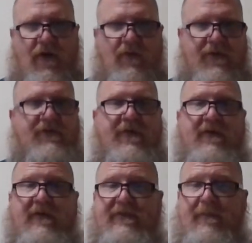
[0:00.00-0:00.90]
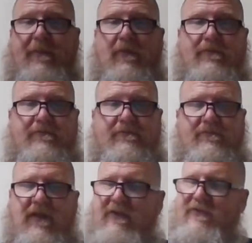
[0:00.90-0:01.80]
vote is very simple.
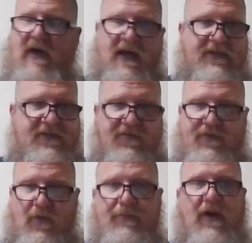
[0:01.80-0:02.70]
It's not a difficult